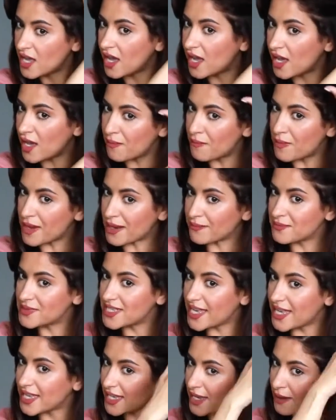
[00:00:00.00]
but
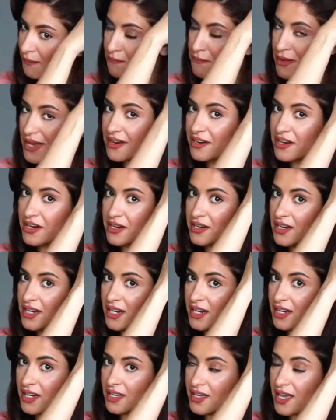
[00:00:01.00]
I'm taking
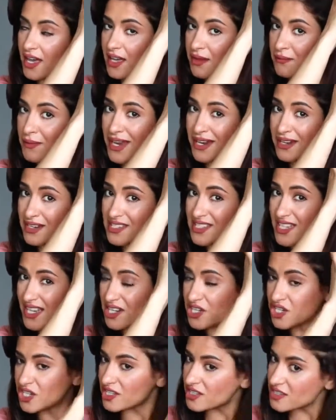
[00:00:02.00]
bigger hair
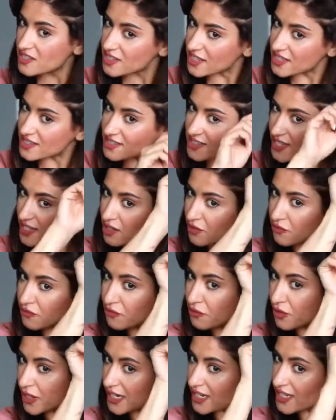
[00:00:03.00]
sections instead of
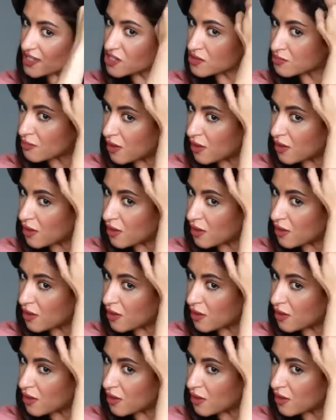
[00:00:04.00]
really